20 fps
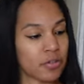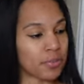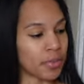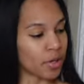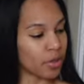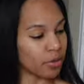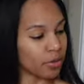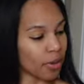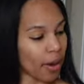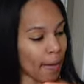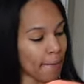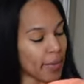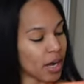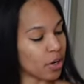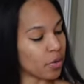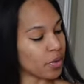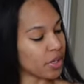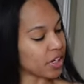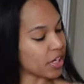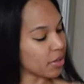
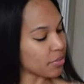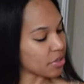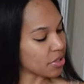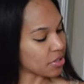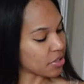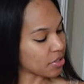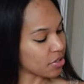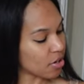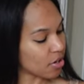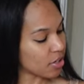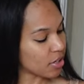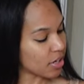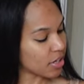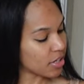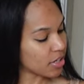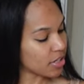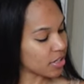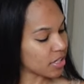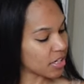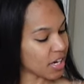about when it comes to
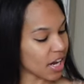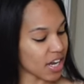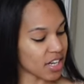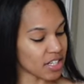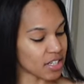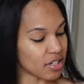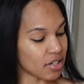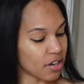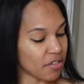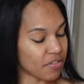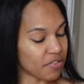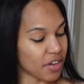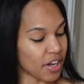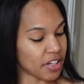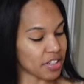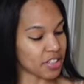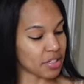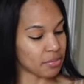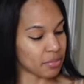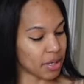Stargardt's. It hasn't
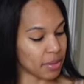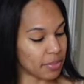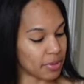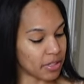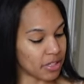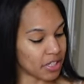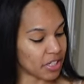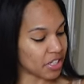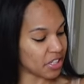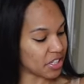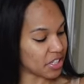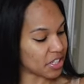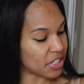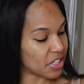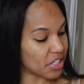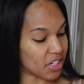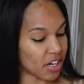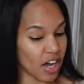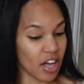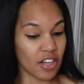affected my ability to
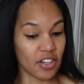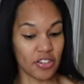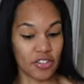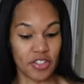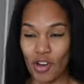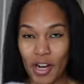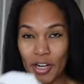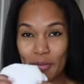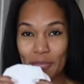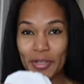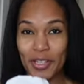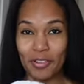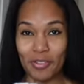see colors. I'm trying to be